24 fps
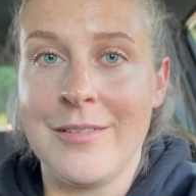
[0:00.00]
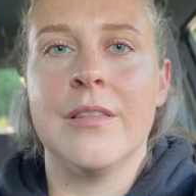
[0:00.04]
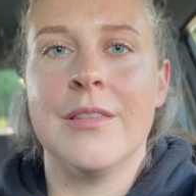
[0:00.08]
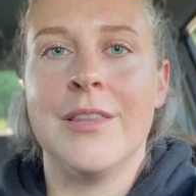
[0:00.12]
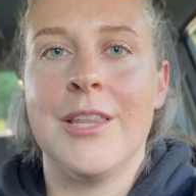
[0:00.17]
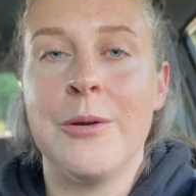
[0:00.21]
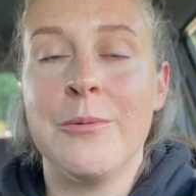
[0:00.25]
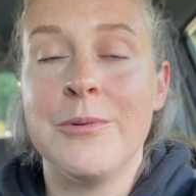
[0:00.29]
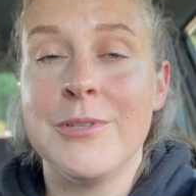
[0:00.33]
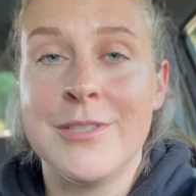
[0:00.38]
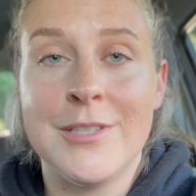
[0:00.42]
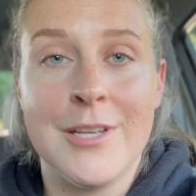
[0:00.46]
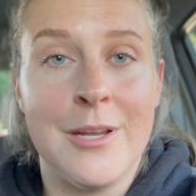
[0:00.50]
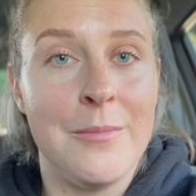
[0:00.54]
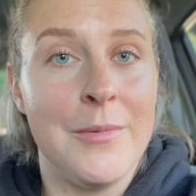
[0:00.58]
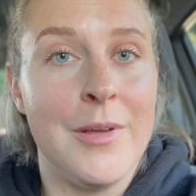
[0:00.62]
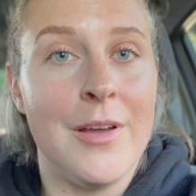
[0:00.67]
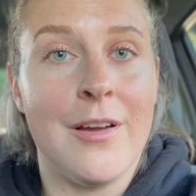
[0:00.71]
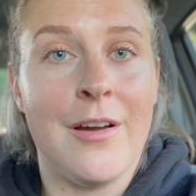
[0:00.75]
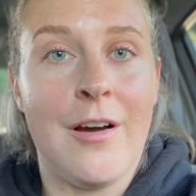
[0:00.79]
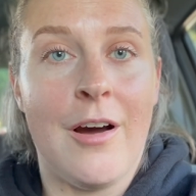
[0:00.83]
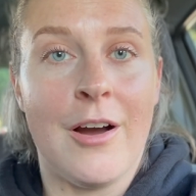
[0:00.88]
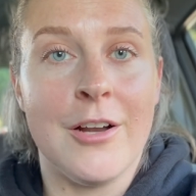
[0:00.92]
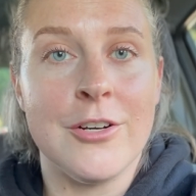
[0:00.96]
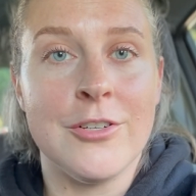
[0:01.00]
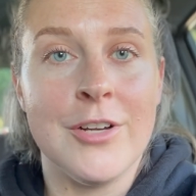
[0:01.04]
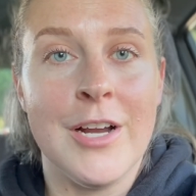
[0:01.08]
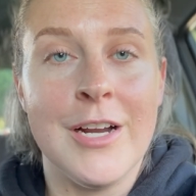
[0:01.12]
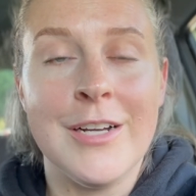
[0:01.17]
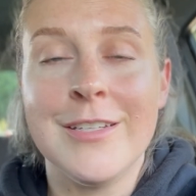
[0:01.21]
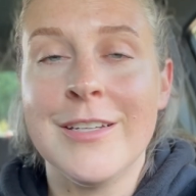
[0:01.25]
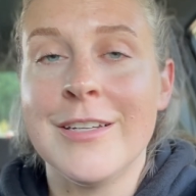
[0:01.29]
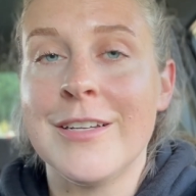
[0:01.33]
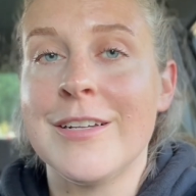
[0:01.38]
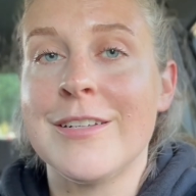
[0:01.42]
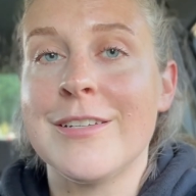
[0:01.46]
They would send me a
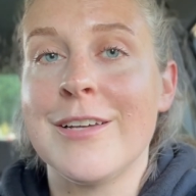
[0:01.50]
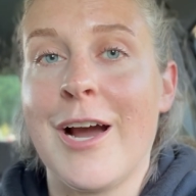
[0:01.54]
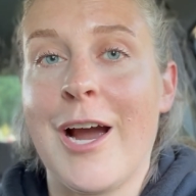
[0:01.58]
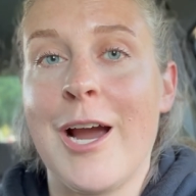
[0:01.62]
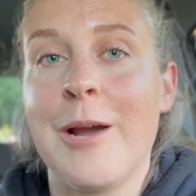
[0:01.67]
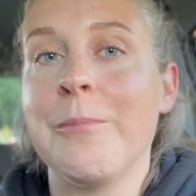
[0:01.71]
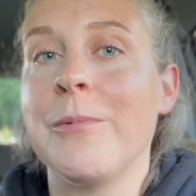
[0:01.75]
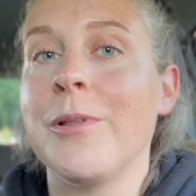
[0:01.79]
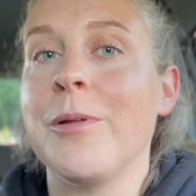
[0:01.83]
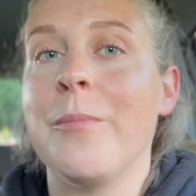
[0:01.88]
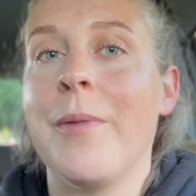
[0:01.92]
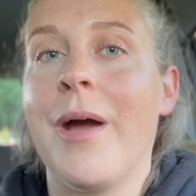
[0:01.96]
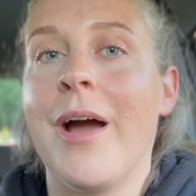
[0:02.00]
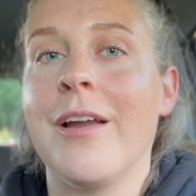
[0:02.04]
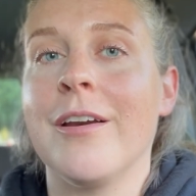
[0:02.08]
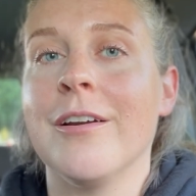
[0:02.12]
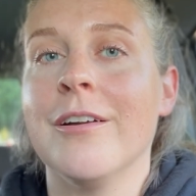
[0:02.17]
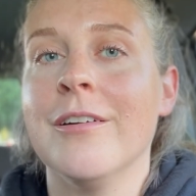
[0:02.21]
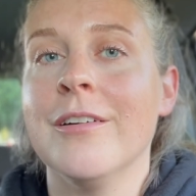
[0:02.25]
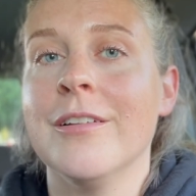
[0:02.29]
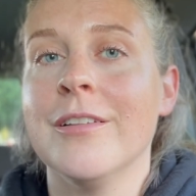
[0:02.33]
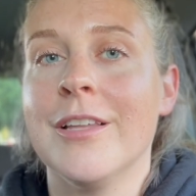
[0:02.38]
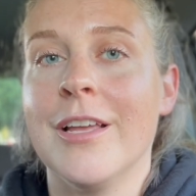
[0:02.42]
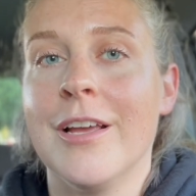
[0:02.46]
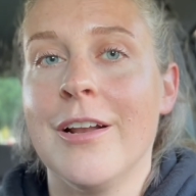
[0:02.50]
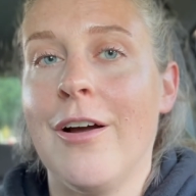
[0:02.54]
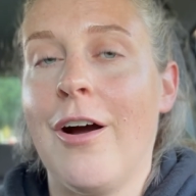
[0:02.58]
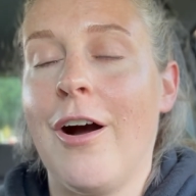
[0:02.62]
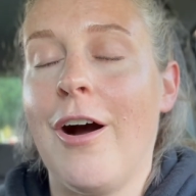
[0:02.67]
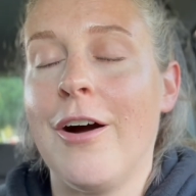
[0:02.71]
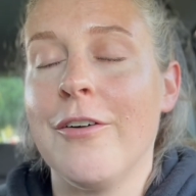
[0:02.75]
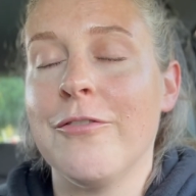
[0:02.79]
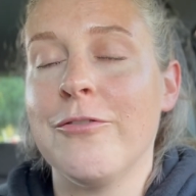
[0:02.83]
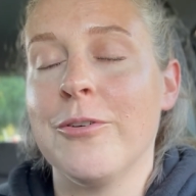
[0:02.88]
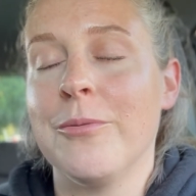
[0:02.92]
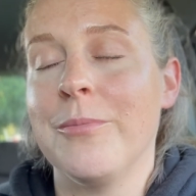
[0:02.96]
contract in a timely manner. They'd
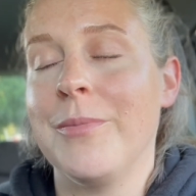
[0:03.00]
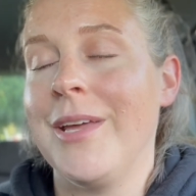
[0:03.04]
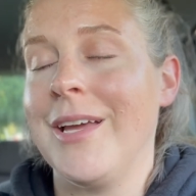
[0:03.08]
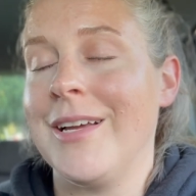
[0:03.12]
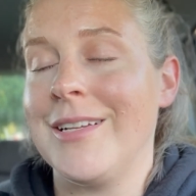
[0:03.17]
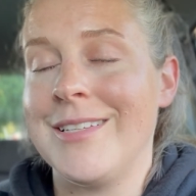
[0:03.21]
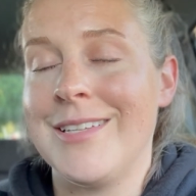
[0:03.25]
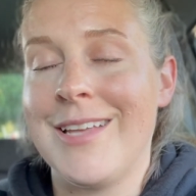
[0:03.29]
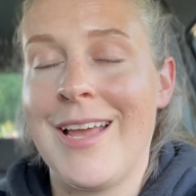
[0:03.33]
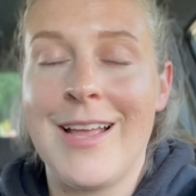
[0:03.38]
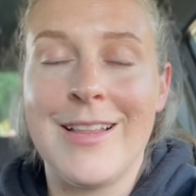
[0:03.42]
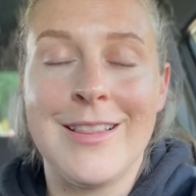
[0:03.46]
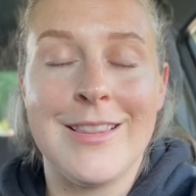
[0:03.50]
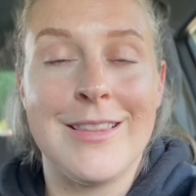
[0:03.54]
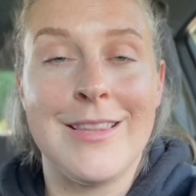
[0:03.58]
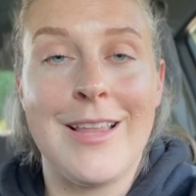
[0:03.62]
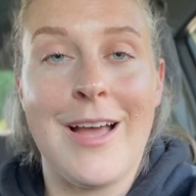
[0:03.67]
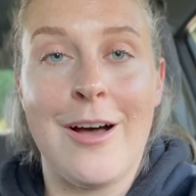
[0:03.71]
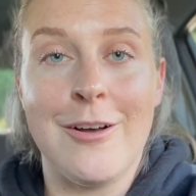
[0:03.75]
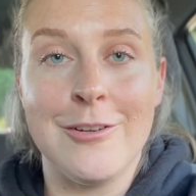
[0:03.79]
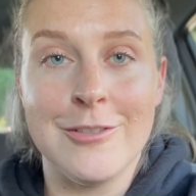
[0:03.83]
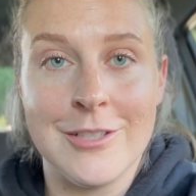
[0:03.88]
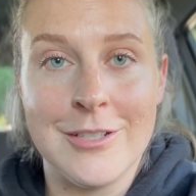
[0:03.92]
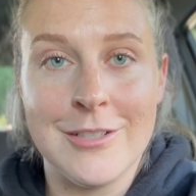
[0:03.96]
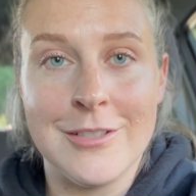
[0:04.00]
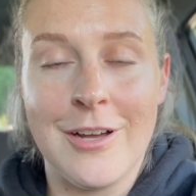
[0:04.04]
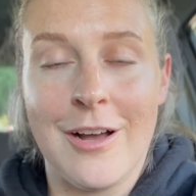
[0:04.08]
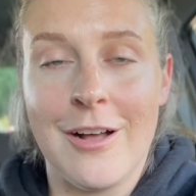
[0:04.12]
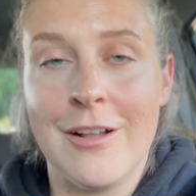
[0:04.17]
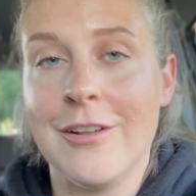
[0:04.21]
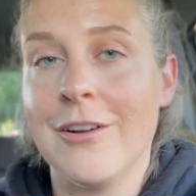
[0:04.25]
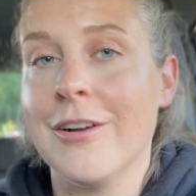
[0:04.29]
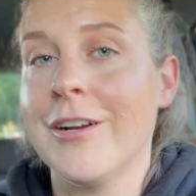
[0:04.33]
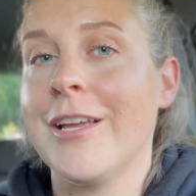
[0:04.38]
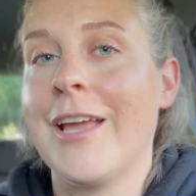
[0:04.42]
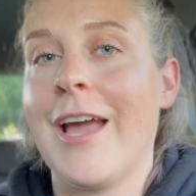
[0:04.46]
offer me a
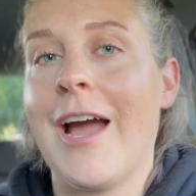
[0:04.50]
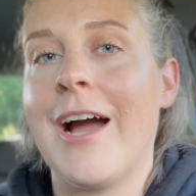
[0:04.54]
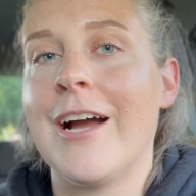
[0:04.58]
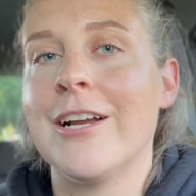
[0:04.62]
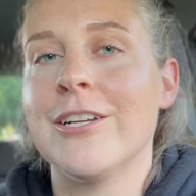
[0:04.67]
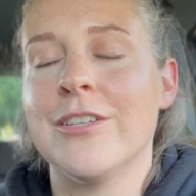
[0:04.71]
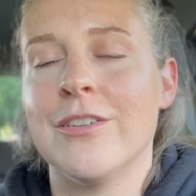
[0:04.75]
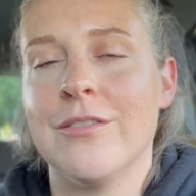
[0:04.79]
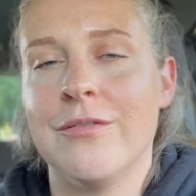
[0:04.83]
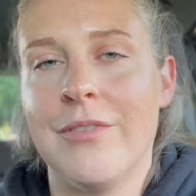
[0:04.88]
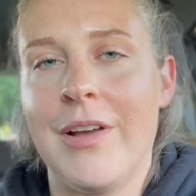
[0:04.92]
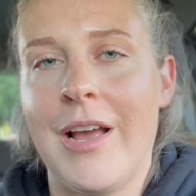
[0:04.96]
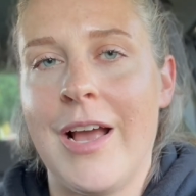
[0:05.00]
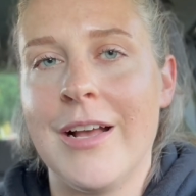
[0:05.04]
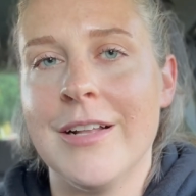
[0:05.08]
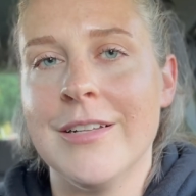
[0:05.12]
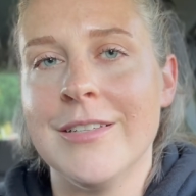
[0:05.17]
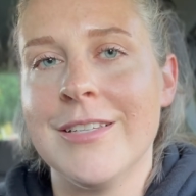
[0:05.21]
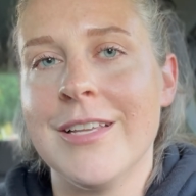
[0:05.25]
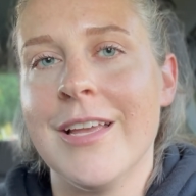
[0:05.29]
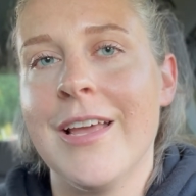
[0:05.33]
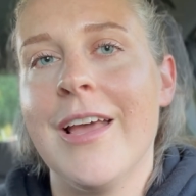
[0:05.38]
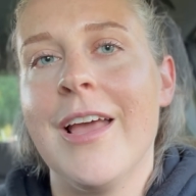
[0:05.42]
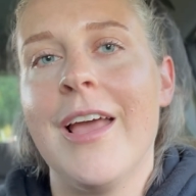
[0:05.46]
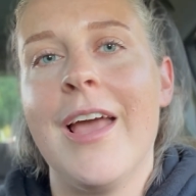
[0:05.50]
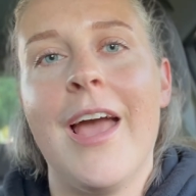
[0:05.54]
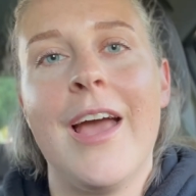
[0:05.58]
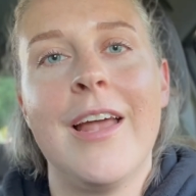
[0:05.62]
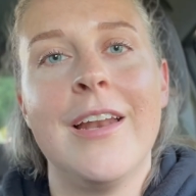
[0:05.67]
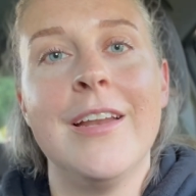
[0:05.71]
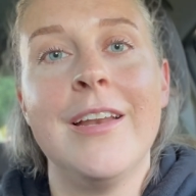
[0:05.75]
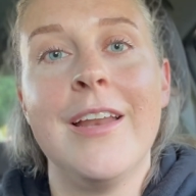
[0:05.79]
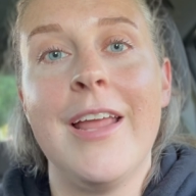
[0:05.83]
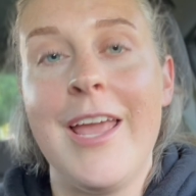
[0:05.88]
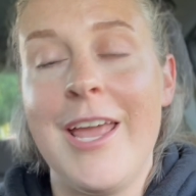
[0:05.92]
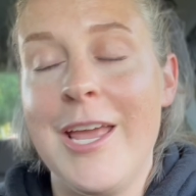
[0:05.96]
$10,000 cash advance and
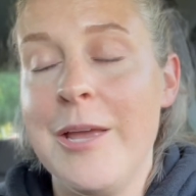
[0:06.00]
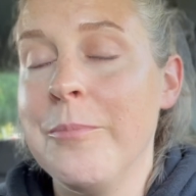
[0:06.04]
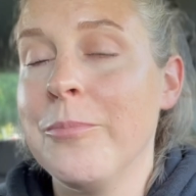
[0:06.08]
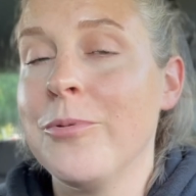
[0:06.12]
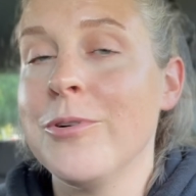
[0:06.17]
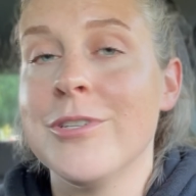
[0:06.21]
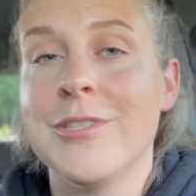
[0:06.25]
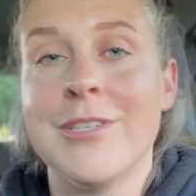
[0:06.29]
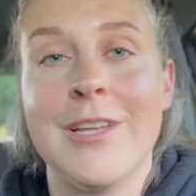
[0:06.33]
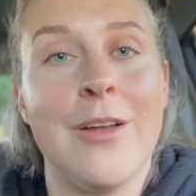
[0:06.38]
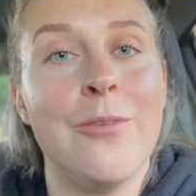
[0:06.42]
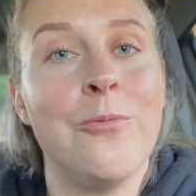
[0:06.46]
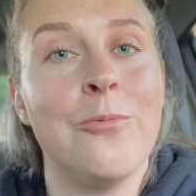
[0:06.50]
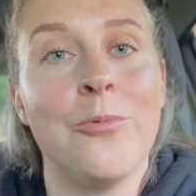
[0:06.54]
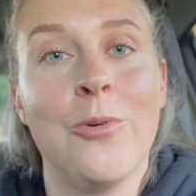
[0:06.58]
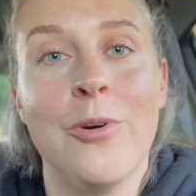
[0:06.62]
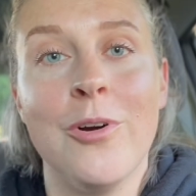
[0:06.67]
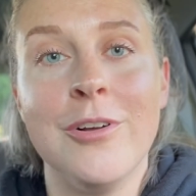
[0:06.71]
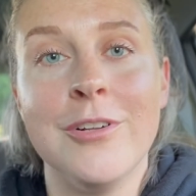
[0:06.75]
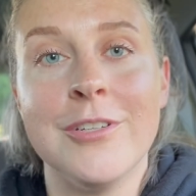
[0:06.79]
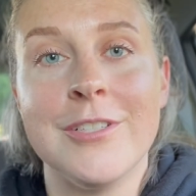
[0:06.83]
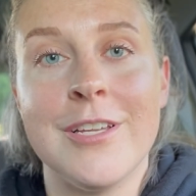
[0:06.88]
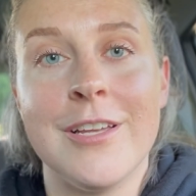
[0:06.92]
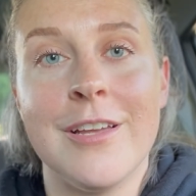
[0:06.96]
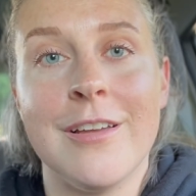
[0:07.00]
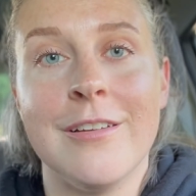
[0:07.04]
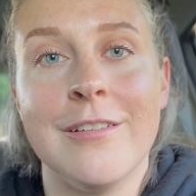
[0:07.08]
an 8% royalty.